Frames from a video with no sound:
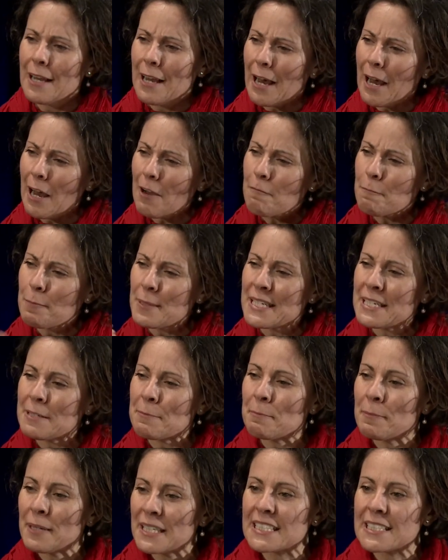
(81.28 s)
I've been
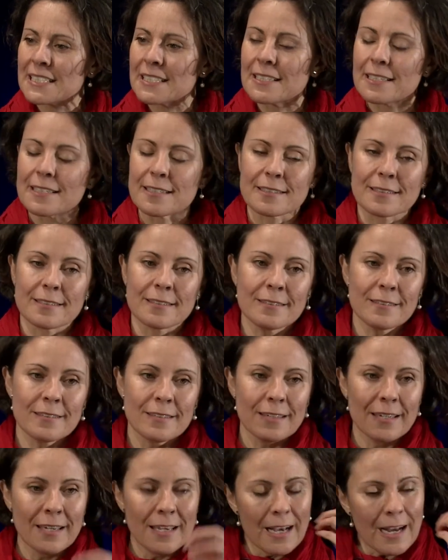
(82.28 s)
investigating
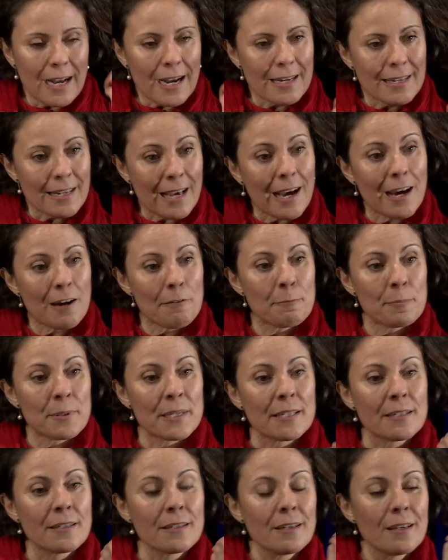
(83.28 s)
and I've
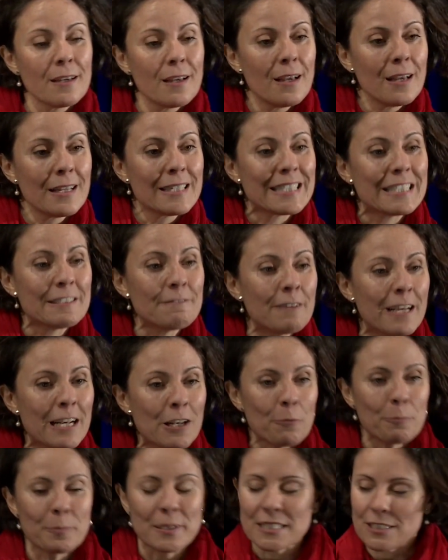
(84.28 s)
been
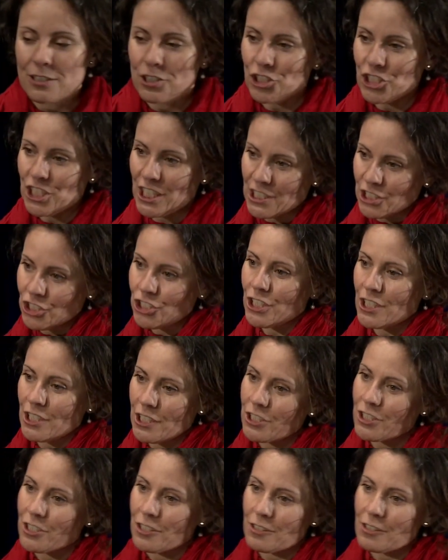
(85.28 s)
developing change
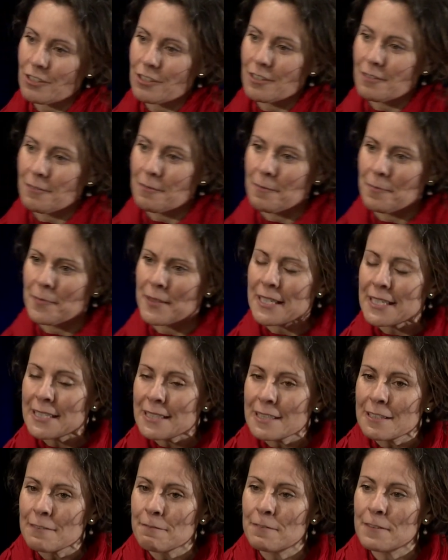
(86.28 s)
agents,
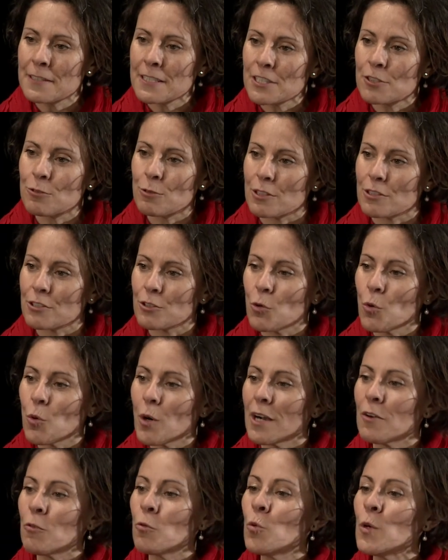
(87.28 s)
individuals who
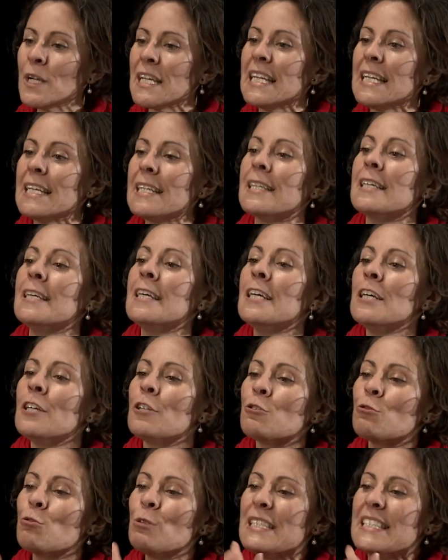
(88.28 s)
are willing
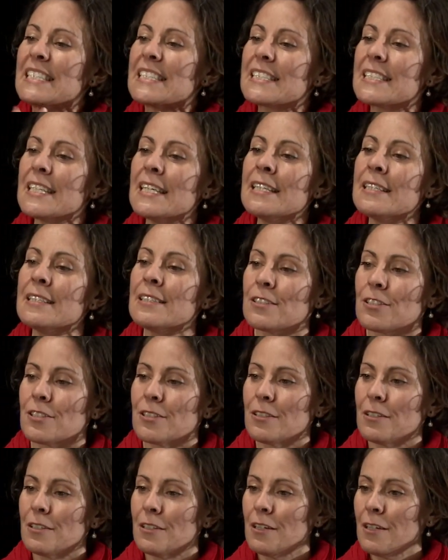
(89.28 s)
to lead
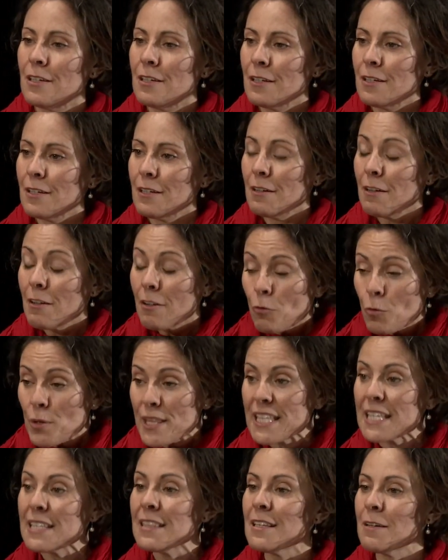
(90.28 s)
change
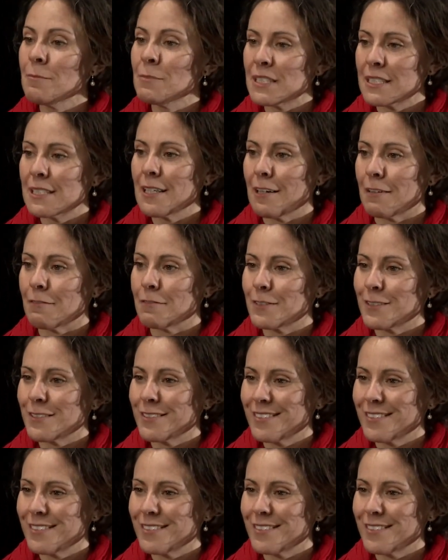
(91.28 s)
within themselves